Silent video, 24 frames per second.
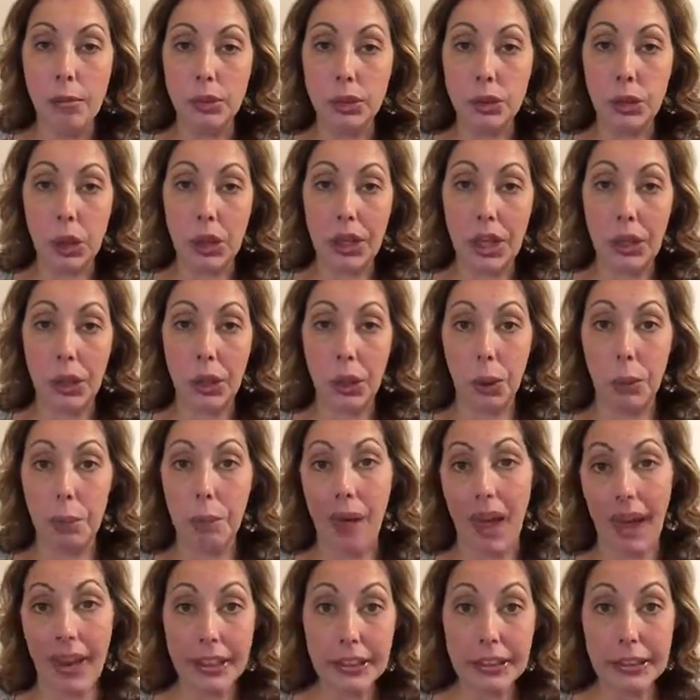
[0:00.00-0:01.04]
So then you're
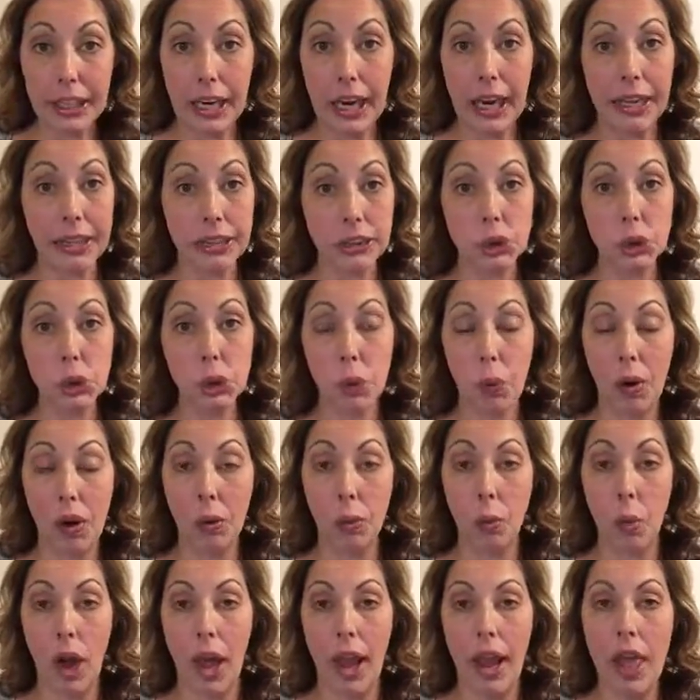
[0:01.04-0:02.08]
back to kind of square
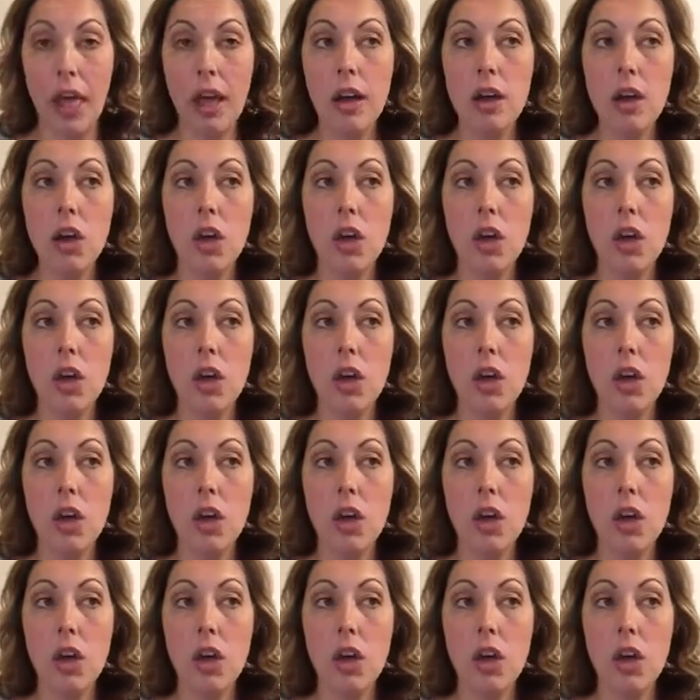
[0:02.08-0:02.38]
one.